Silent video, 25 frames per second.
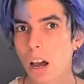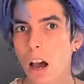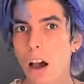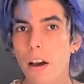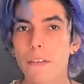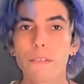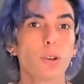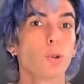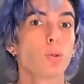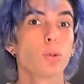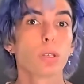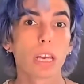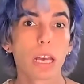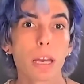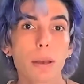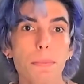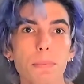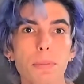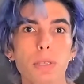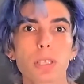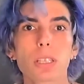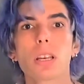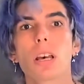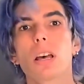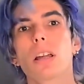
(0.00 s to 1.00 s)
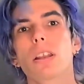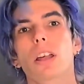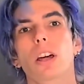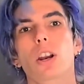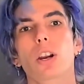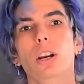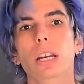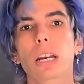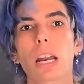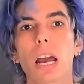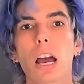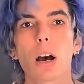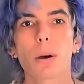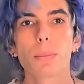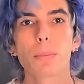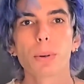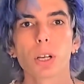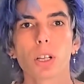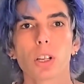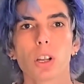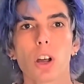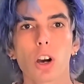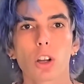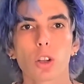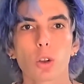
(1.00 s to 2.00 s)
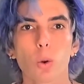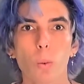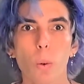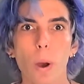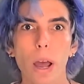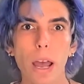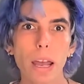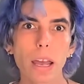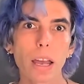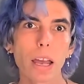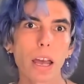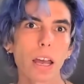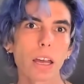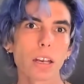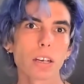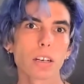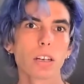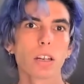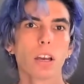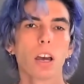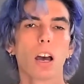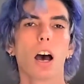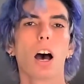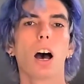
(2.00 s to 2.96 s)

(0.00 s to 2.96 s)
a few tips that are going to help you along the way, and